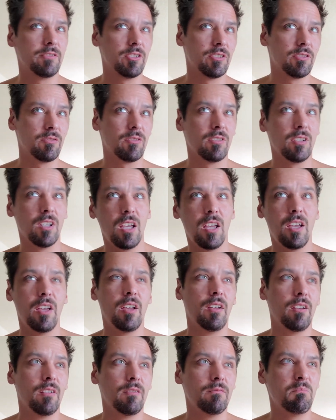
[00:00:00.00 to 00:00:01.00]
just
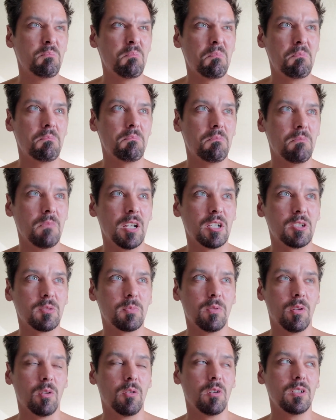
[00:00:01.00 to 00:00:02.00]

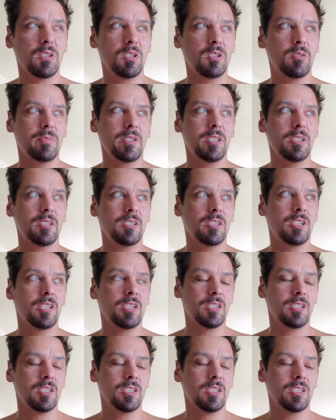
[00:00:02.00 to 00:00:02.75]
explore a little bit,